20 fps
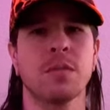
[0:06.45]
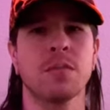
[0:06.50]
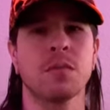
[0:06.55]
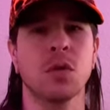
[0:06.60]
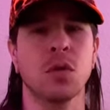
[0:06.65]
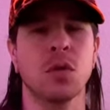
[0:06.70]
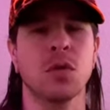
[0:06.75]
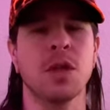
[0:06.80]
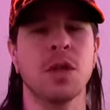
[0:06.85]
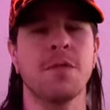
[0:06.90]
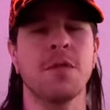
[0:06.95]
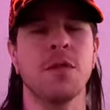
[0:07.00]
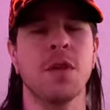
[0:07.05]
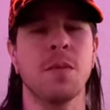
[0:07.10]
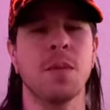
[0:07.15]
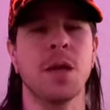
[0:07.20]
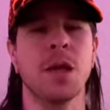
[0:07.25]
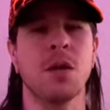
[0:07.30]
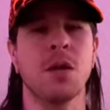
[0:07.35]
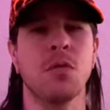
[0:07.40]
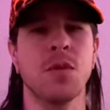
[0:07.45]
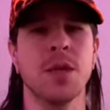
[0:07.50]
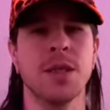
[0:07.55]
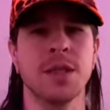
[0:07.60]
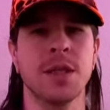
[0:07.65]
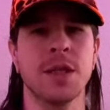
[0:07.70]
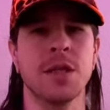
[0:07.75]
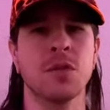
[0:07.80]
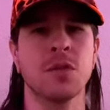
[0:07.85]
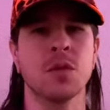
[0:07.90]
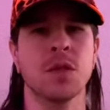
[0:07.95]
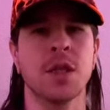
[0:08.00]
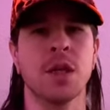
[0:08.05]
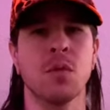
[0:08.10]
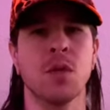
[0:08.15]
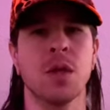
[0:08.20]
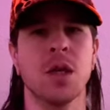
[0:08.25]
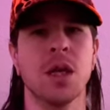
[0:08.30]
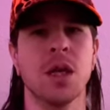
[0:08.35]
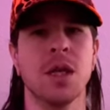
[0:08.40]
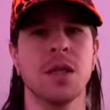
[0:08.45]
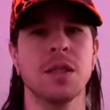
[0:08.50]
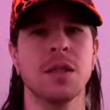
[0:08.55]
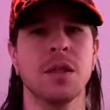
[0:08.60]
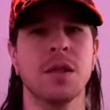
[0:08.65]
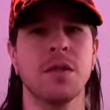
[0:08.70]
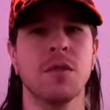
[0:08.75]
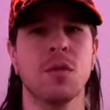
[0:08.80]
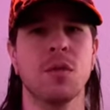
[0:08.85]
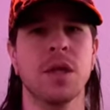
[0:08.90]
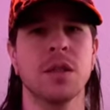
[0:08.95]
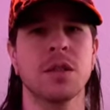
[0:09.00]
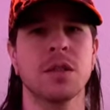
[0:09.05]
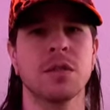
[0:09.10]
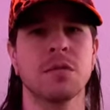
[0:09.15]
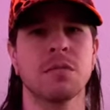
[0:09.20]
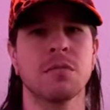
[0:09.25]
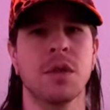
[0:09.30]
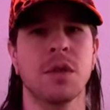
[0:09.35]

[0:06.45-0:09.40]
Of course, everything may not resonate, so take what does and leave the rest.